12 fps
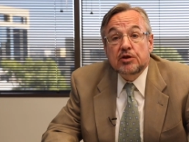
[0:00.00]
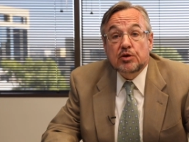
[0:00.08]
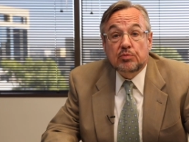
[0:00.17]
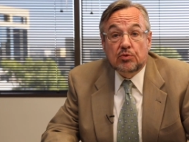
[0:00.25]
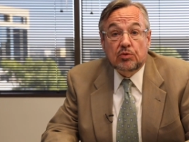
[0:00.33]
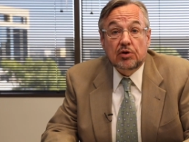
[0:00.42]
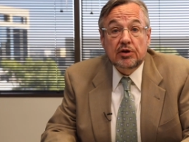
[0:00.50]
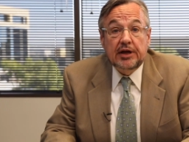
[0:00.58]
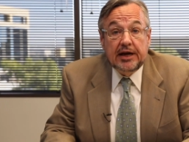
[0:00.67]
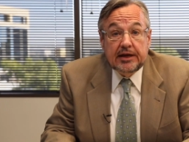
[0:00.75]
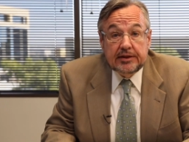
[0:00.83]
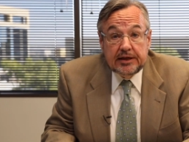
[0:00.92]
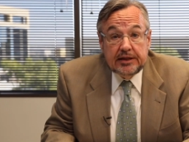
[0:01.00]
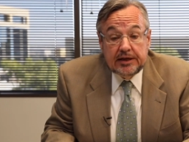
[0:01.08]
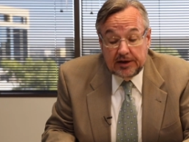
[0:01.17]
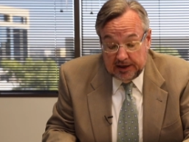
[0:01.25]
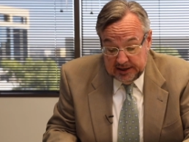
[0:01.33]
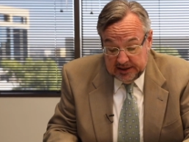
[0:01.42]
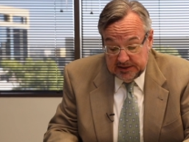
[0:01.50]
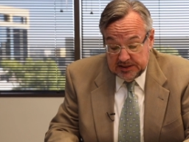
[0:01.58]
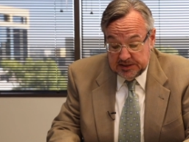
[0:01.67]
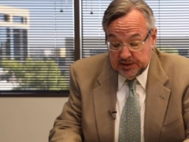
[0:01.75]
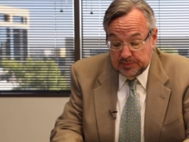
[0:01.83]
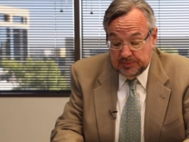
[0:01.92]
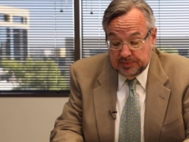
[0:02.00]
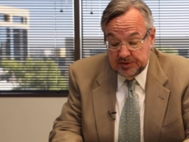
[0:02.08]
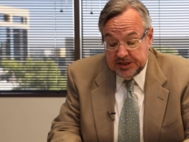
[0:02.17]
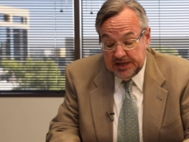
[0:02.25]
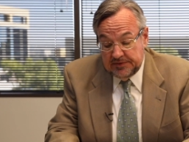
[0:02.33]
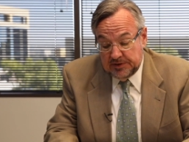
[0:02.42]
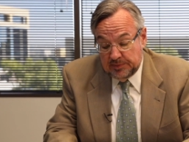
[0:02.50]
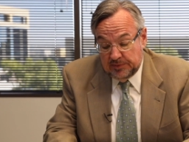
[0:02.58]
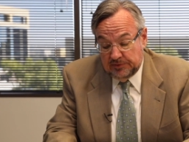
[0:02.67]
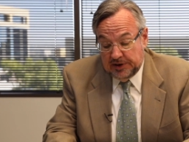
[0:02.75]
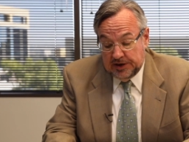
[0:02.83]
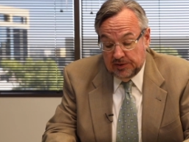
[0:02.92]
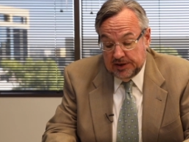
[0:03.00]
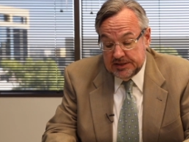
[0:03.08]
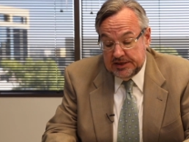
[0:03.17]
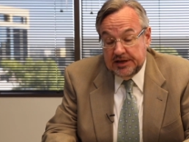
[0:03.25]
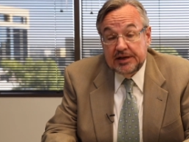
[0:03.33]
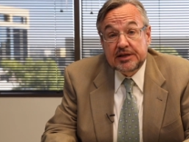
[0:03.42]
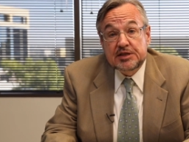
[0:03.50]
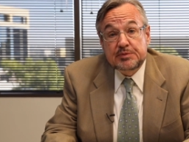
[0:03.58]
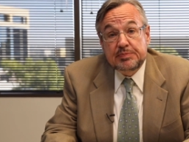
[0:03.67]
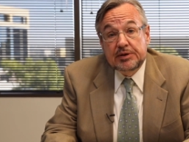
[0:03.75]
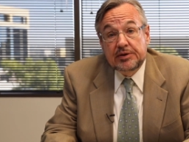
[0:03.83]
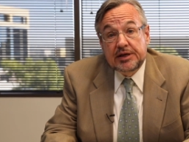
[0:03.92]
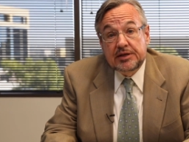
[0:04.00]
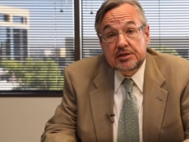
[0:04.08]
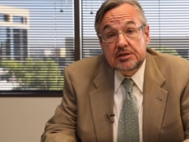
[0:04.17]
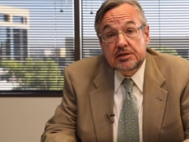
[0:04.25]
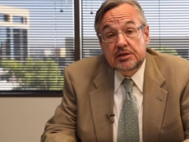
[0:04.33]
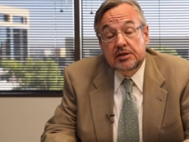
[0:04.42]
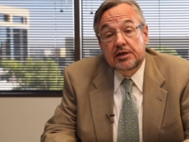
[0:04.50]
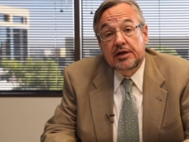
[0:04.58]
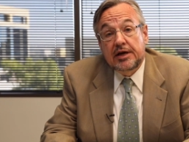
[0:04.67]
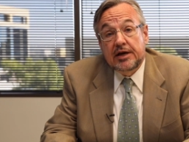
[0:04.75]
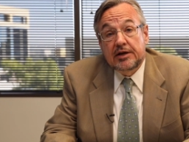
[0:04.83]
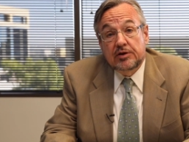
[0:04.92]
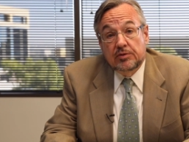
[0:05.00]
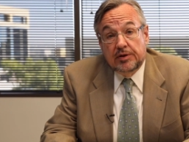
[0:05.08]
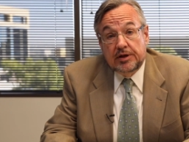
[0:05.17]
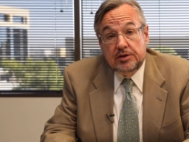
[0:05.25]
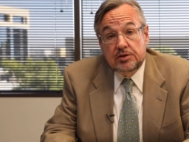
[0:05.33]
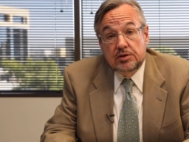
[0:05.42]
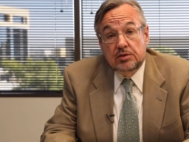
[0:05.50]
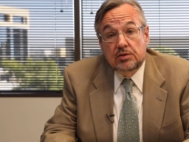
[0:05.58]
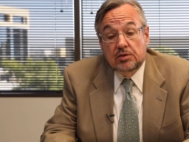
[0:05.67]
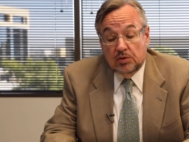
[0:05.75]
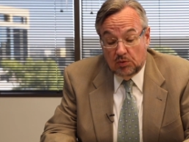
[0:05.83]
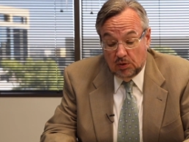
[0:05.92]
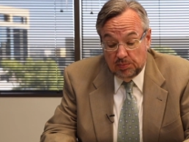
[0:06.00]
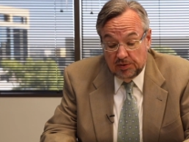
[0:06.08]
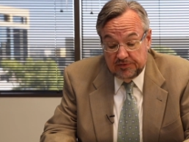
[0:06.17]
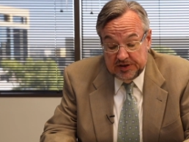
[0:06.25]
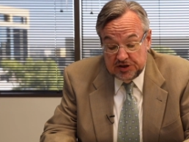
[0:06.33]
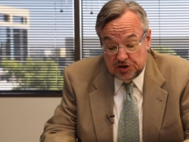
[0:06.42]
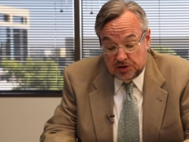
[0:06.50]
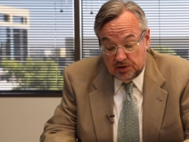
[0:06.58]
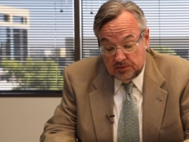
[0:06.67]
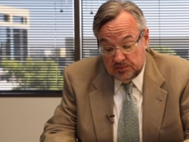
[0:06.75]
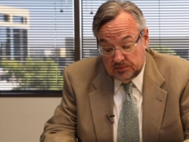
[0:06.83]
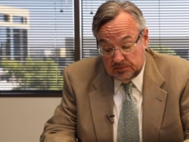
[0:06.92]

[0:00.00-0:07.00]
the more likely the audience is to perceive the writer as inexperienced, ignorant, or provincial.